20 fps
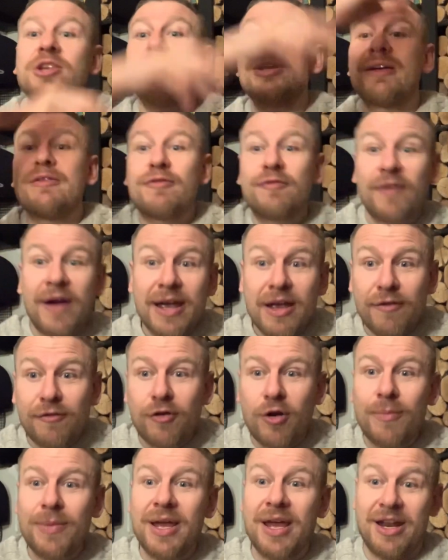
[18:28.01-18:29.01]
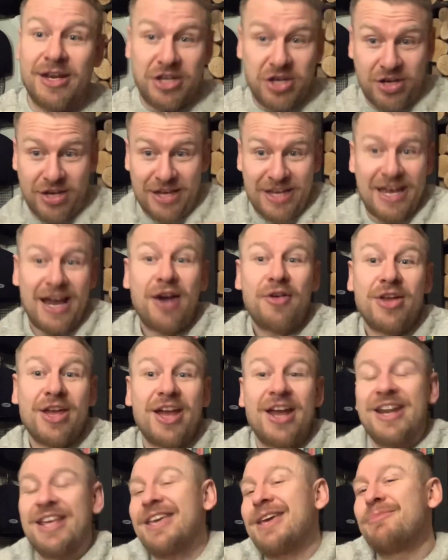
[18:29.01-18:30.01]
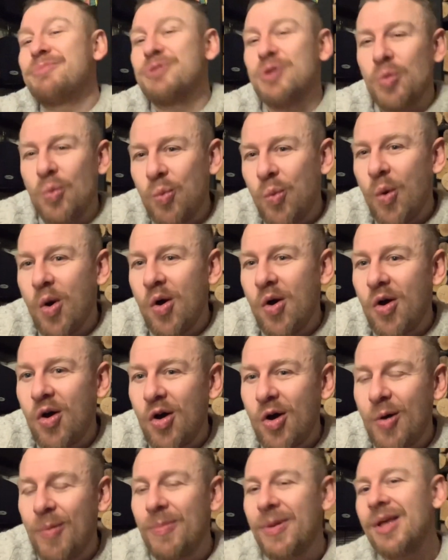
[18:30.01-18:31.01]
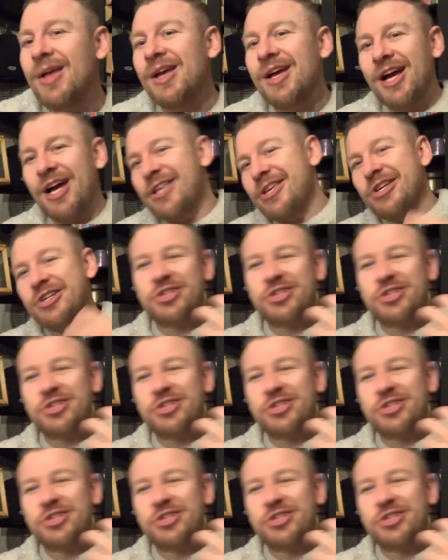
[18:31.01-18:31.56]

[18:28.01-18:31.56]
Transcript: you'll get fire from it and you can carry it and it keeps you warm and you